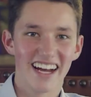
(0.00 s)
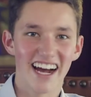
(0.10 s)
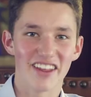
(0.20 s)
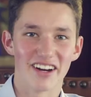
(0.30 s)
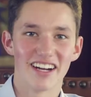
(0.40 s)

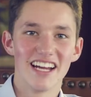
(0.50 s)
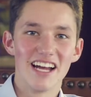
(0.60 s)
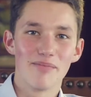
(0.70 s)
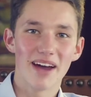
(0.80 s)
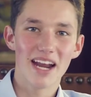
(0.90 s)
Hi there,
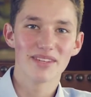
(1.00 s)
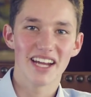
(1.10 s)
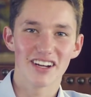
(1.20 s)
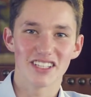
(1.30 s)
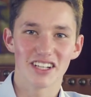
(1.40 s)
my name is
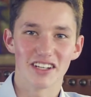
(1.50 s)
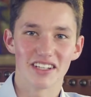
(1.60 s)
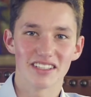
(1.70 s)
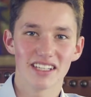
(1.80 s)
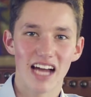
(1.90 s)
Harrison
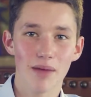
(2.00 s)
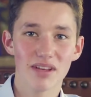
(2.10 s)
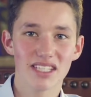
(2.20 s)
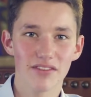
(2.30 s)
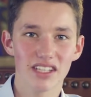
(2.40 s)
Goodness. I'm a
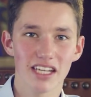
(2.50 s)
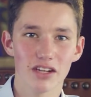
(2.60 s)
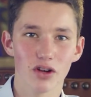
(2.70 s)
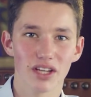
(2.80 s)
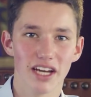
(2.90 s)

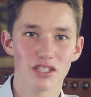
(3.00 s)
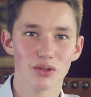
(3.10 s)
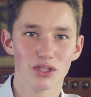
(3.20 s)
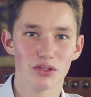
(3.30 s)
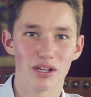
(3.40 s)
17-year-old high
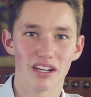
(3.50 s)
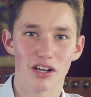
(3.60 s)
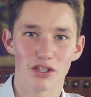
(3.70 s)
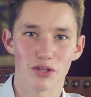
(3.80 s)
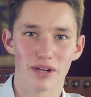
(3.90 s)
school student in
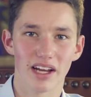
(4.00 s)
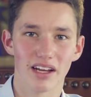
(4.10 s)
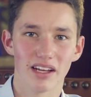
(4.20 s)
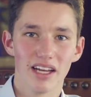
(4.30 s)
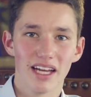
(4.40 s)
Costa
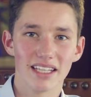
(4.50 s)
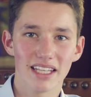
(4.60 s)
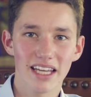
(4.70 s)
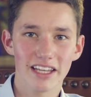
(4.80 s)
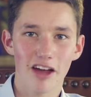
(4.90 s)
Rica, and
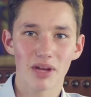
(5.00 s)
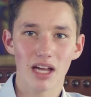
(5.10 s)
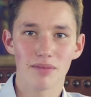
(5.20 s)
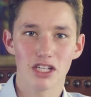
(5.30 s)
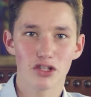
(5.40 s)
lately I've
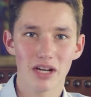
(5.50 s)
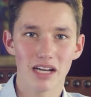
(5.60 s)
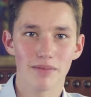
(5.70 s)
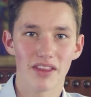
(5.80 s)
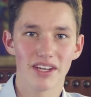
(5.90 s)
become
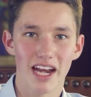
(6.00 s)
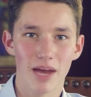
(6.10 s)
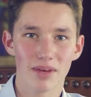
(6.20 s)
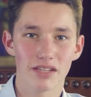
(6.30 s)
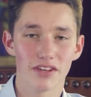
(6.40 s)
intrigued by the
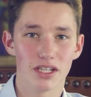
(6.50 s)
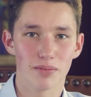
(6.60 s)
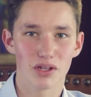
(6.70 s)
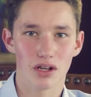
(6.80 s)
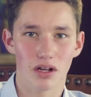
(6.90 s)
dynamics of
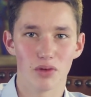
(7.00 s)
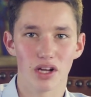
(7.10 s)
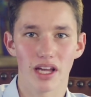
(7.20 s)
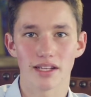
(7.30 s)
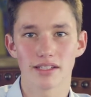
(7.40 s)
interpersonal
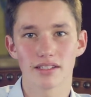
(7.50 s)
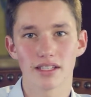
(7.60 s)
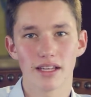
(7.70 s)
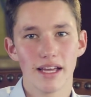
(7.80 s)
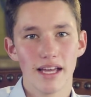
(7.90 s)

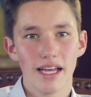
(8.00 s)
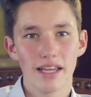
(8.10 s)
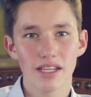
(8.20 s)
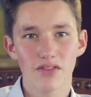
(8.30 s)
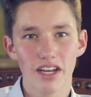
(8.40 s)
communications.
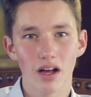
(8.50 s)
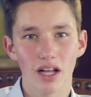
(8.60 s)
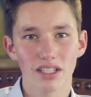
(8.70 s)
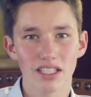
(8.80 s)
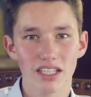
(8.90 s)
In this video,
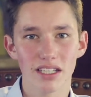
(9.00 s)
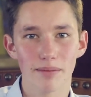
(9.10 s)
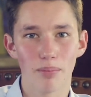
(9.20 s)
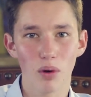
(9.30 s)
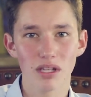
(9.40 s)
I'll discuss the
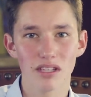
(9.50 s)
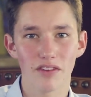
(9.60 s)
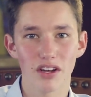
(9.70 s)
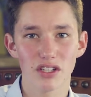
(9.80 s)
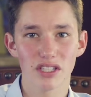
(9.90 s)
importance
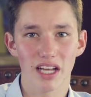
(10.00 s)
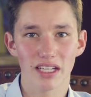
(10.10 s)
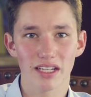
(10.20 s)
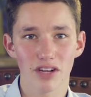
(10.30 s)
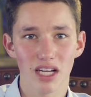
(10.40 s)
of
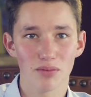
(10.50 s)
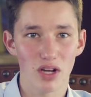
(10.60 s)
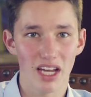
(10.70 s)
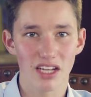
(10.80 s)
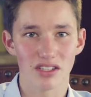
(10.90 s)
understanding different
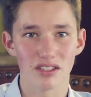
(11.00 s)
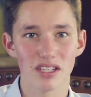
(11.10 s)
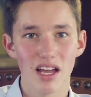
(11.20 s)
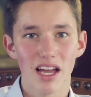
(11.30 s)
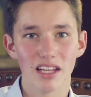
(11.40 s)

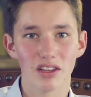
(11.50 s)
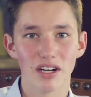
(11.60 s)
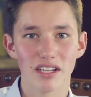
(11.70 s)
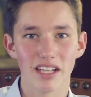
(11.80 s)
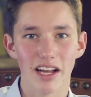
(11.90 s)
communications and
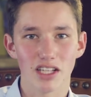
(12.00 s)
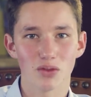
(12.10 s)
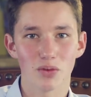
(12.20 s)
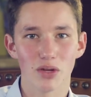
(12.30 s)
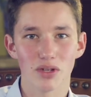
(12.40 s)
learning
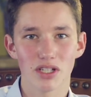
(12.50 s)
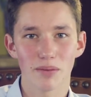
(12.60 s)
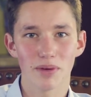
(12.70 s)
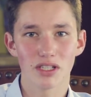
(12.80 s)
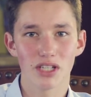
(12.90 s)
styles when you
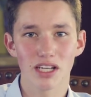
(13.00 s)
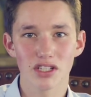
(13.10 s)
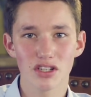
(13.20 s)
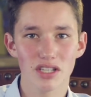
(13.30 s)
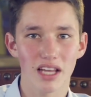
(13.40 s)
interpret
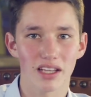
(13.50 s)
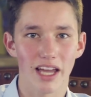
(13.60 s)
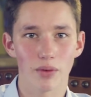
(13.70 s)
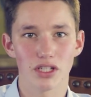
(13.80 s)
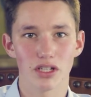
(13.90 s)
gestures and
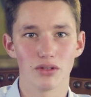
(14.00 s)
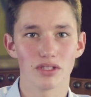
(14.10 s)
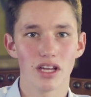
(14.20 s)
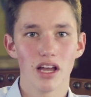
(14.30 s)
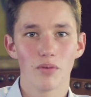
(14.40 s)
language
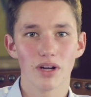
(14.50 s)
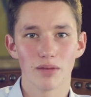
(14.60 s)
cues when